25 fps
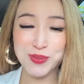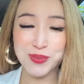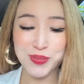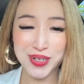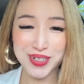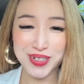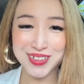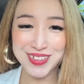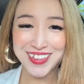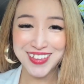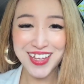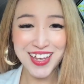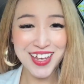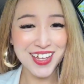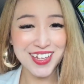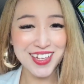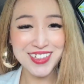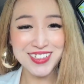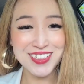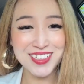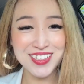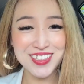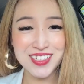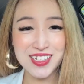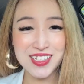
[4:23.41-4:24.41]
But then
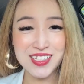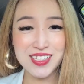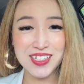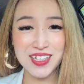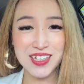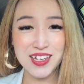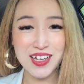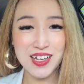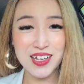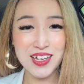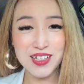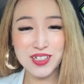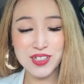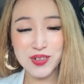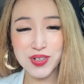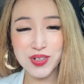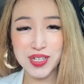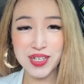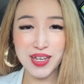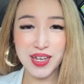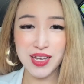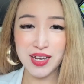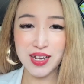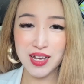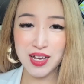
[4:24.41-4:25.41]
she just said, I don't want to
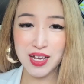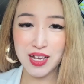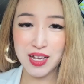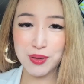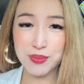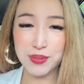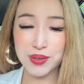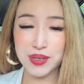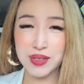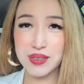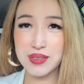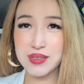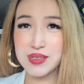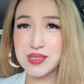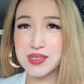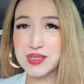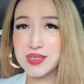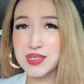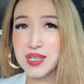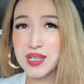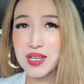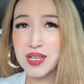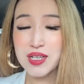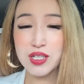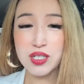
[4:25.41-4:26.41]
get up. And it's
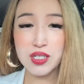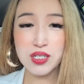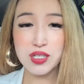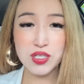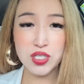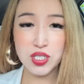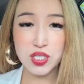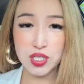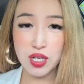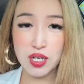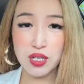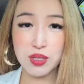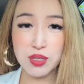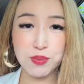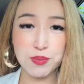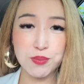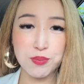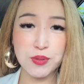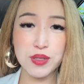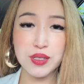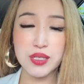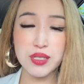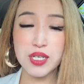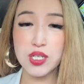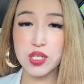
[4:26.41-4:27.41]
because she got
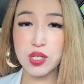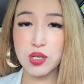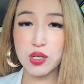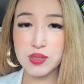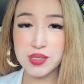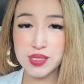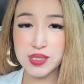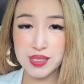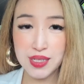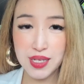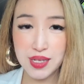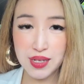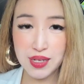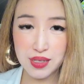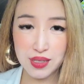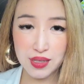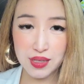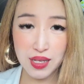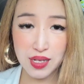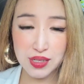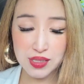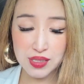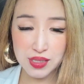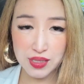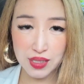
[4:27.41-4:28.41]
bleeding nose
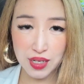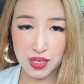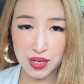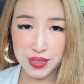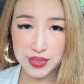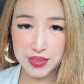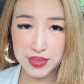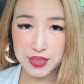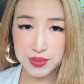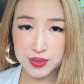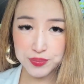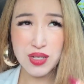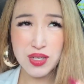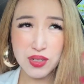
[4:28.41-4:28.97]
last night.